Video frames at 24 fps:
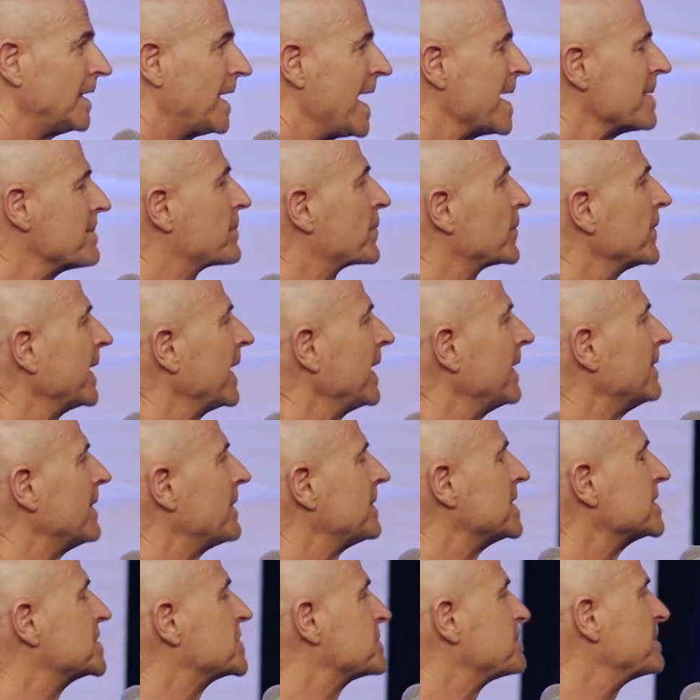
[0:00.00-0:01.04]
I'm praying
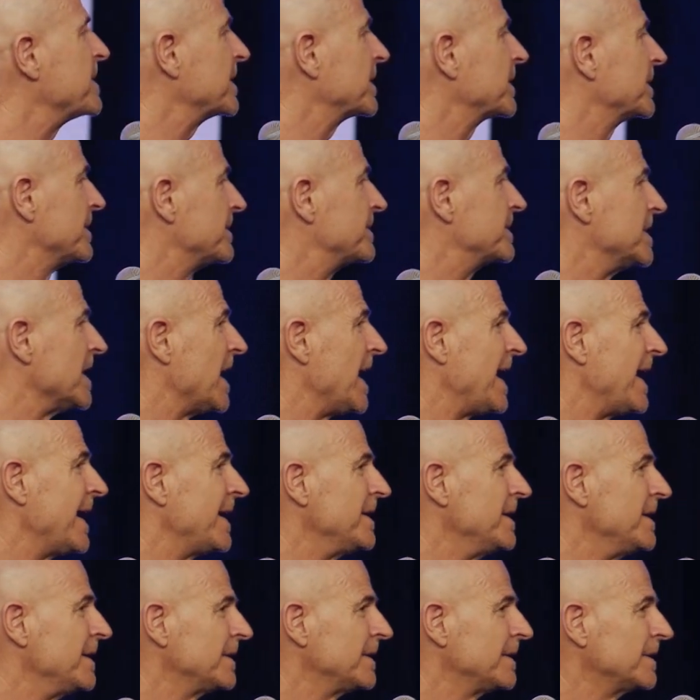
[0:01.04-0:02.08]
that the Spirit of
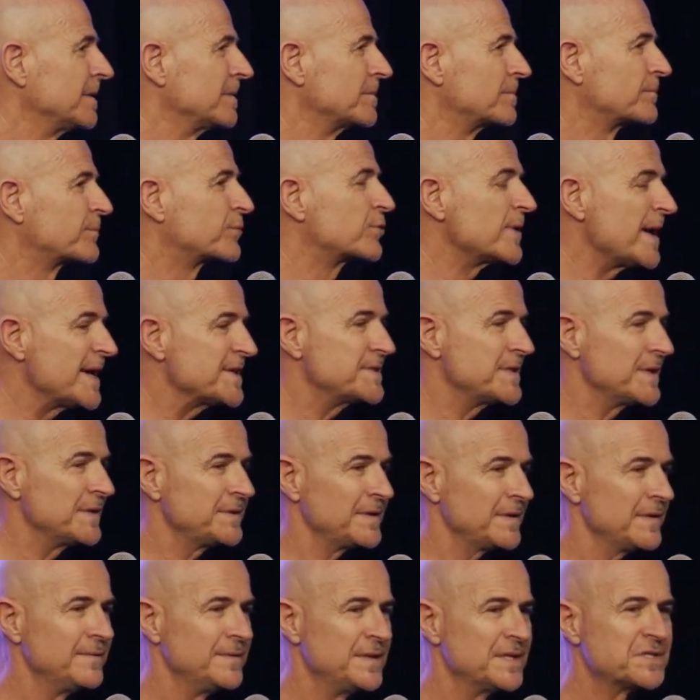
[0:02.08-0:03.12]
God
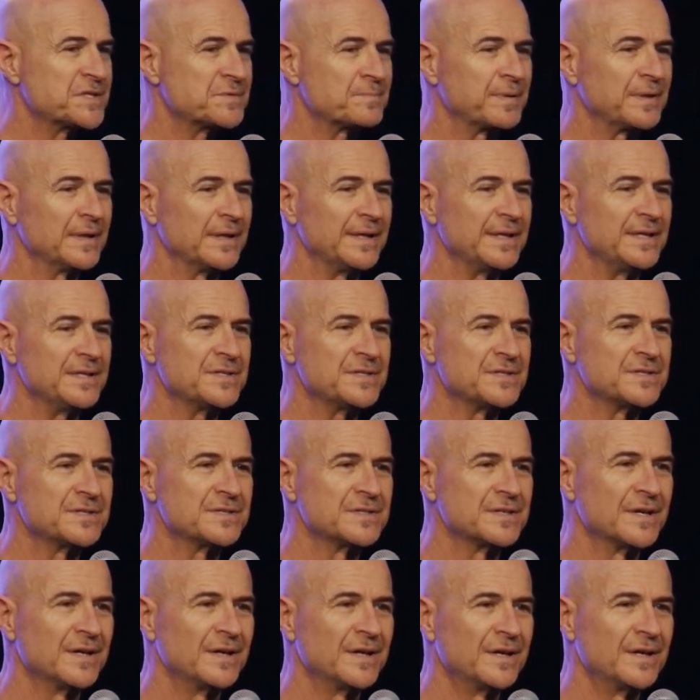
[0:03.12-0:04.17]
present in this
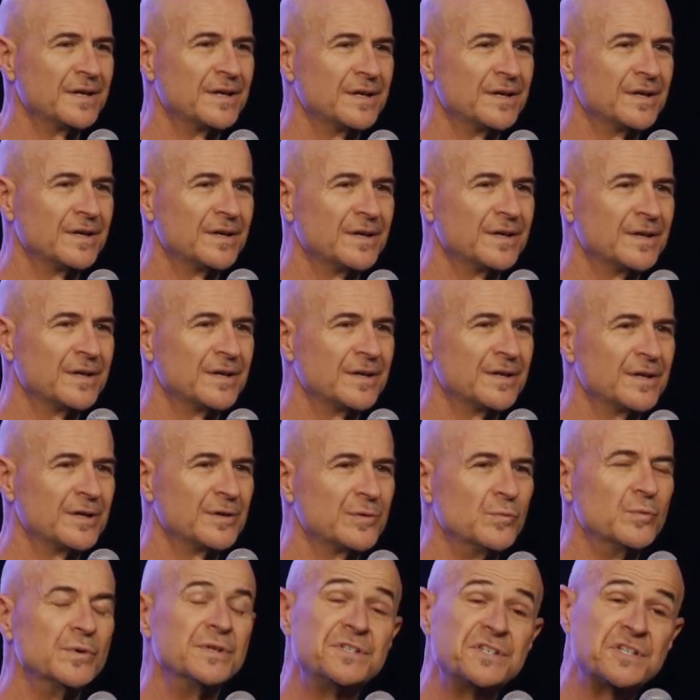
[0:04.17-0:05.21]
place
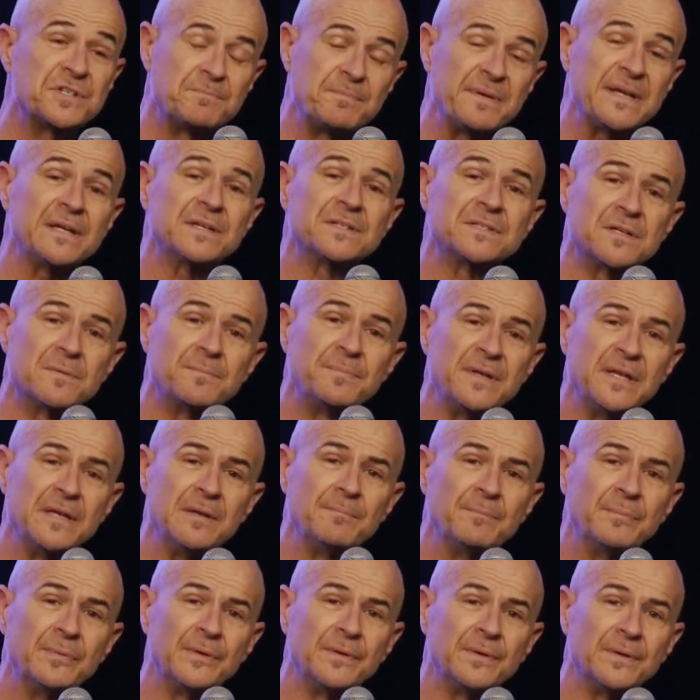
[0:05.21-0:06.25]
would speak to
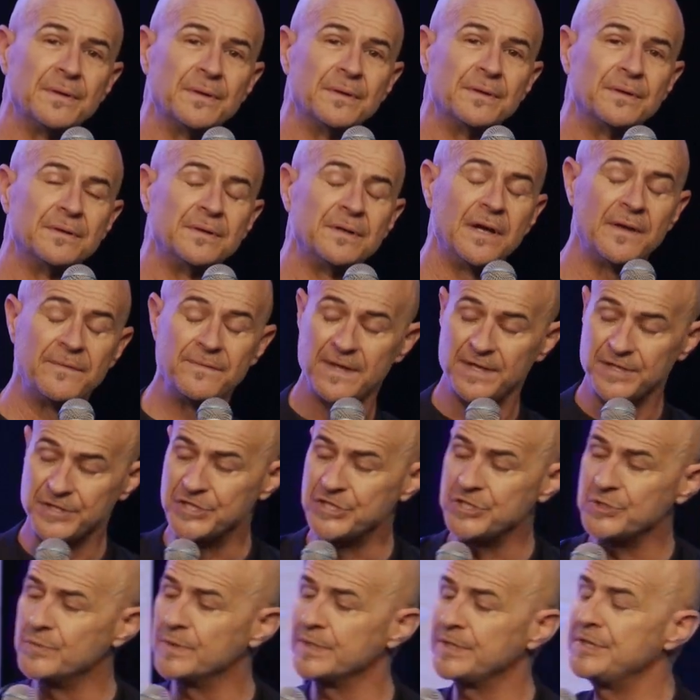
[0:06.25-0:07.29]
people and that
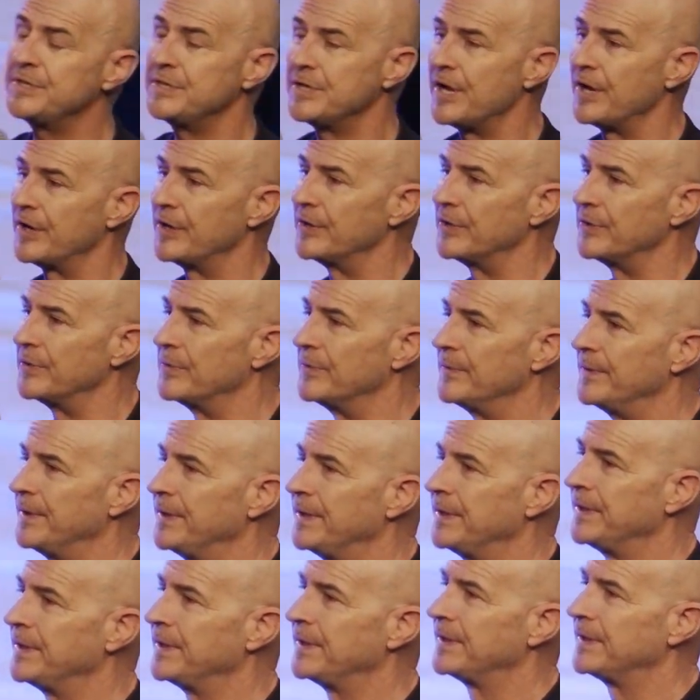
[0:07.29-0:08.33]
you would know
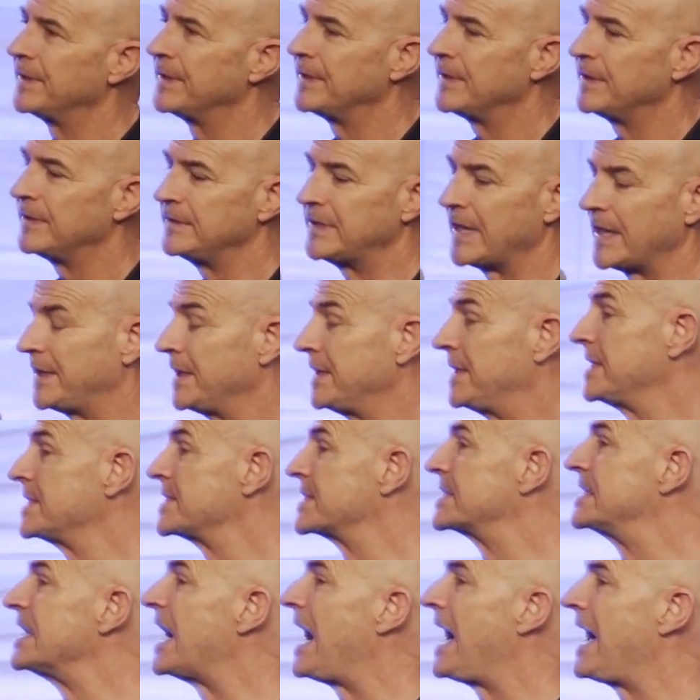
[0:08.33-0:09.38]
that it
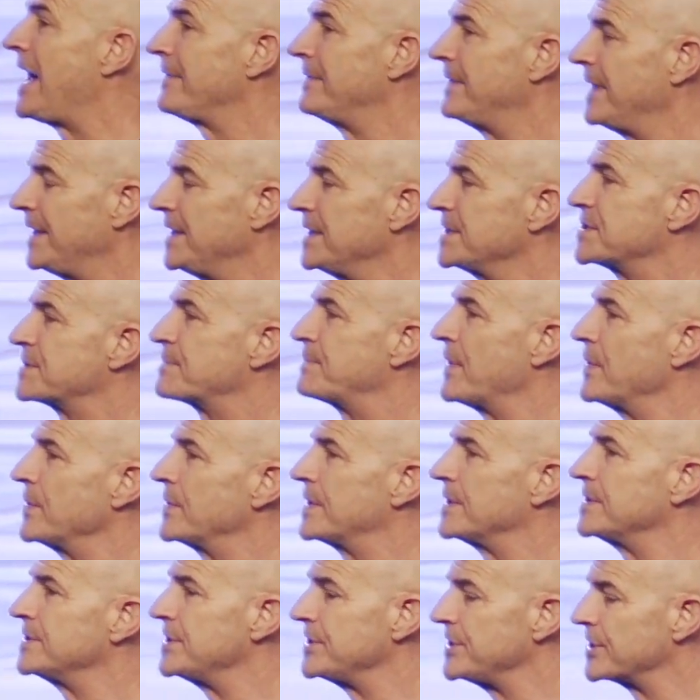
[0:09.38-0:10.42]
is God that has
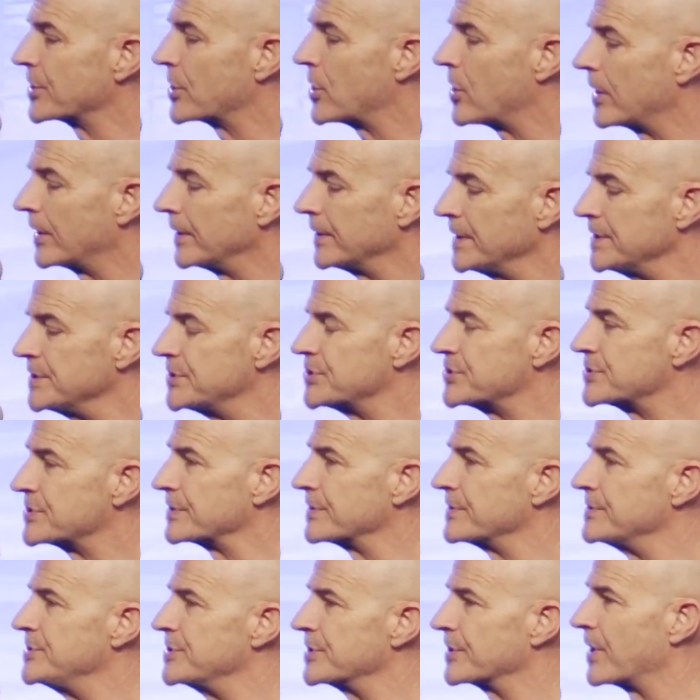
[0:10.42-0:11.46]
spoken to your heart and
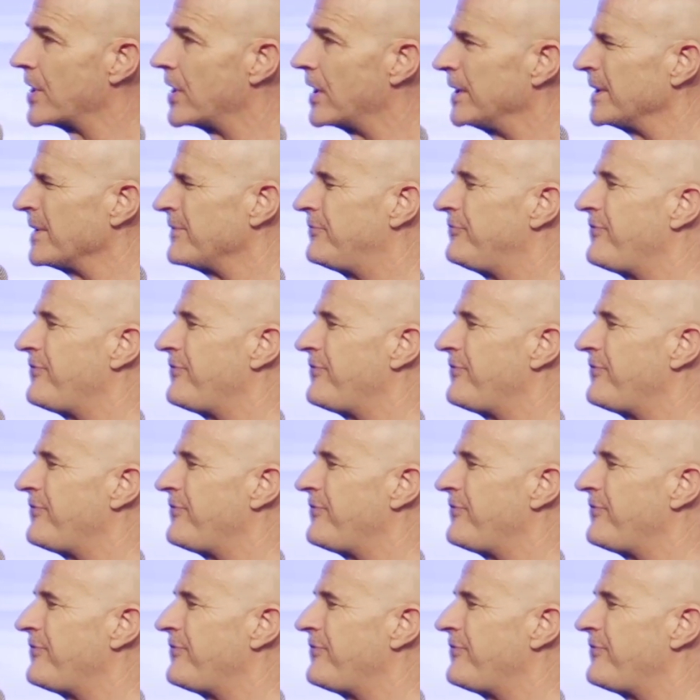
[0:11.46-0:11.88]
stirred your heart.